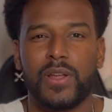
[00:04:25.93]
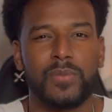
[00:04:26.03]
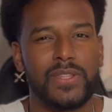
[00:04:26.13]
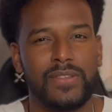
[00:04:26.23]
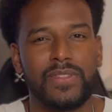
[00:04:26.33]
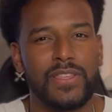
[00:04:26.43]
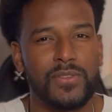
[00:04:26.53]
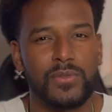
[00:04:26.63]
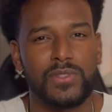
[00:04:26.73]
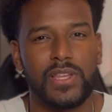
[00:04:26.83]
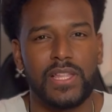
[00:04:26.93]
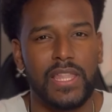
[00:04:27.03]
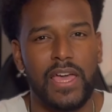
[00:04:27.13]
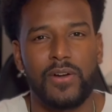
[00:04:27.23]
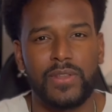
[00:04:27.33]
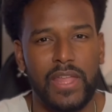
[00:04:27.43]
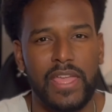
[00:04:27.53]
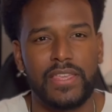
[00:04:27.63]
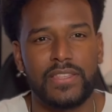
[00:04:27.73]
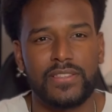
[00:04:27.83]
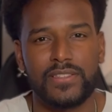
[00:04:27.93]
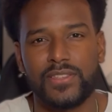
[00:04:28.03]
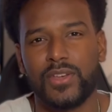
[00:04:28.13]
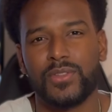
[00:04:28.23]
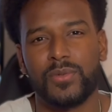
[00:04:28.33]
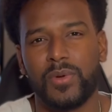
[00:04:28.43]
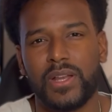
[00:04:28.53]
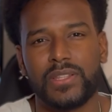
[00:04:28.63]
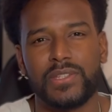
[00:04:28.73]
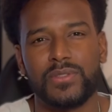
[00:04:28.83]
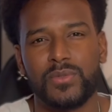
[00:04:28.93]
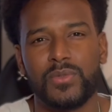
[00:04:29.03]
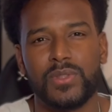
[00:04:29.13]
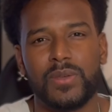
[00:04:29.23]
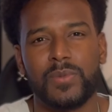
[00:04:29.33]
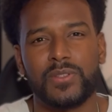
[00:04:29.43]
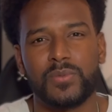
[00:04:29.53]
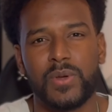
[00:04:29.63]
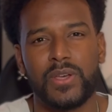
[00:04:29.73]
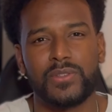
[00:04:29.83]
I believe they used to allow Nike to sell directly through them as well.